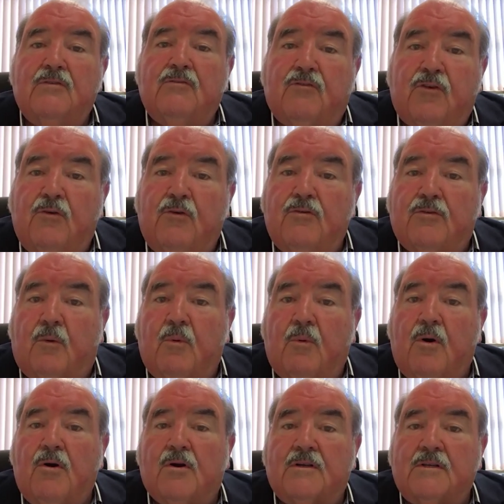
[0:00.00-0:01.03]
to the
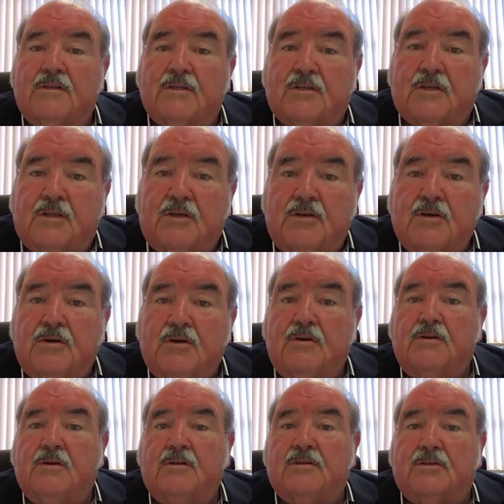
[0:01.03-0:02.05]
workers, to the
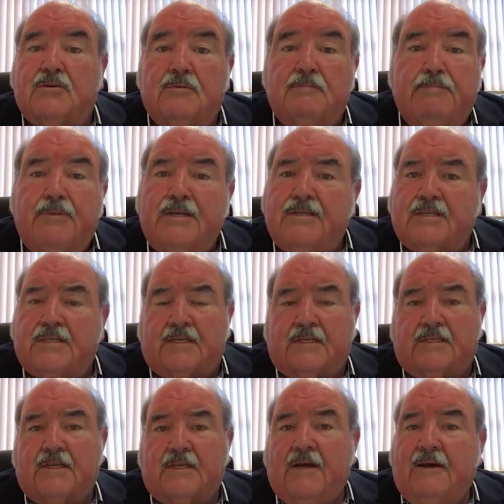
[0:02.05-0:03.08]
unions, to business,